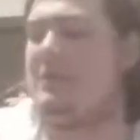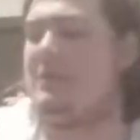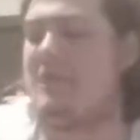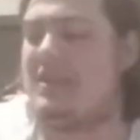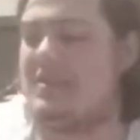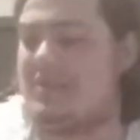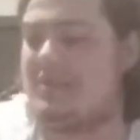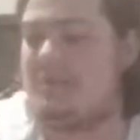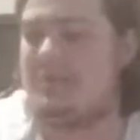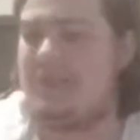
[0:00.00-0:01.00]
much in
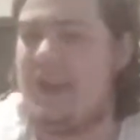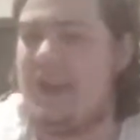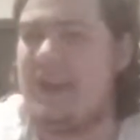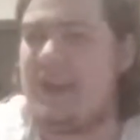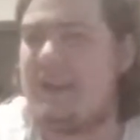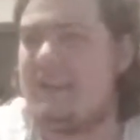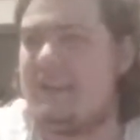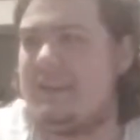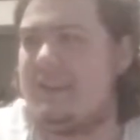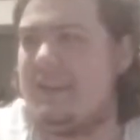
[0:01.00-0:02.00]
terms of that.
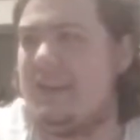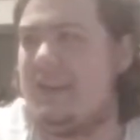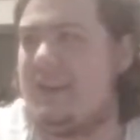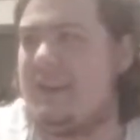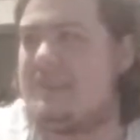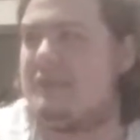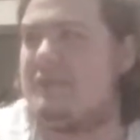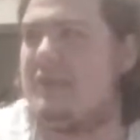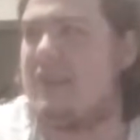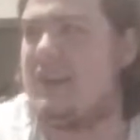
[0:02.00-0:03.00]
I do
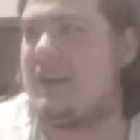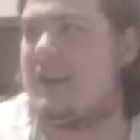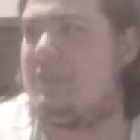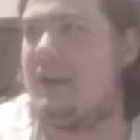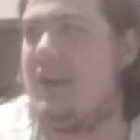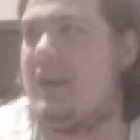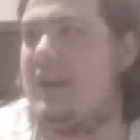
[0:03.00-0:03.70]
want to kind of play